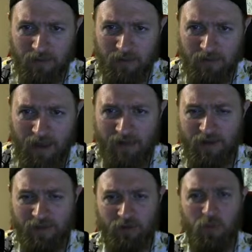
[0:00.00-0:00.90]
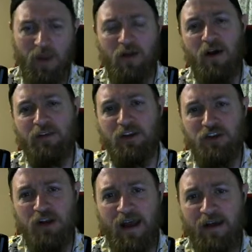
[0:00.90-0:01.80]
is I have like this weight cost. I
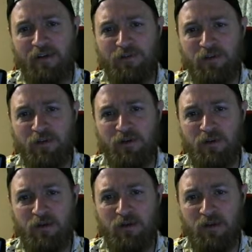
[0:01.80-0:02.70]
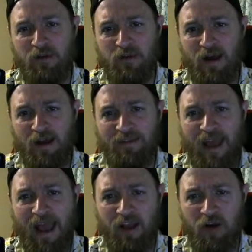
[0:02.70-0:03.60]
should have
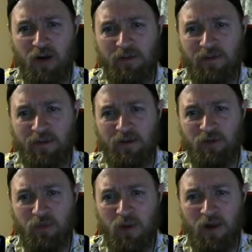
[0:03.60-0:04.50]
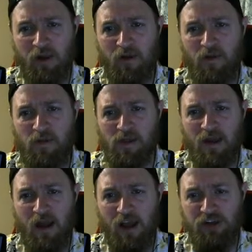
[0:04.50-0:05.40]
attack cost here as well.
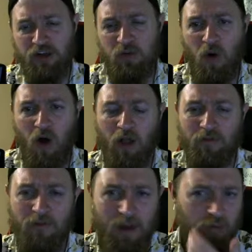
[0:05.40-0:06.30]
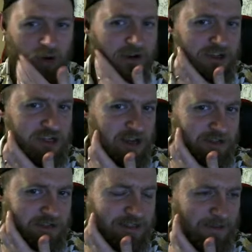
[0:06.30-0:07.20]
I should do all of my priority
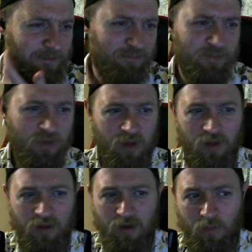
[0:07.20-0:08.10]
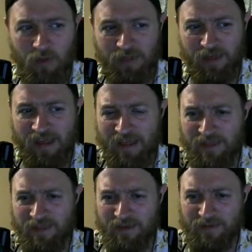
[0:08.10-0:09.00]
changes
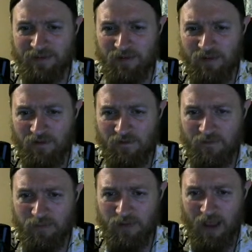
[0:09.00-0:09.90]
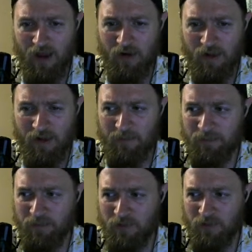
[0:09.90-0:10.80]
within this area.
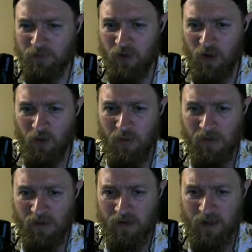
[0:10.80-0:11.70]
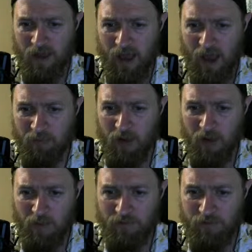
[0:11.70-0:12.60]
So I
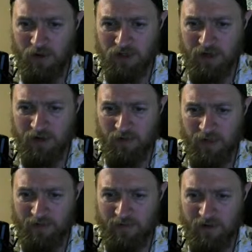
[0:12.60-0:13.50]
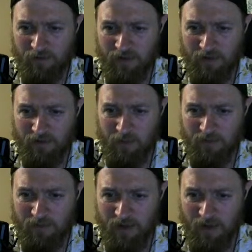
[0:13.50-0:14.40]
probably want a function here that instead of this, I
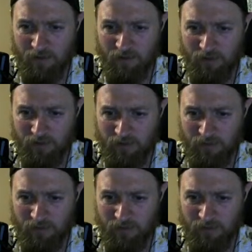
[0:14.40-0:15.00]
would say just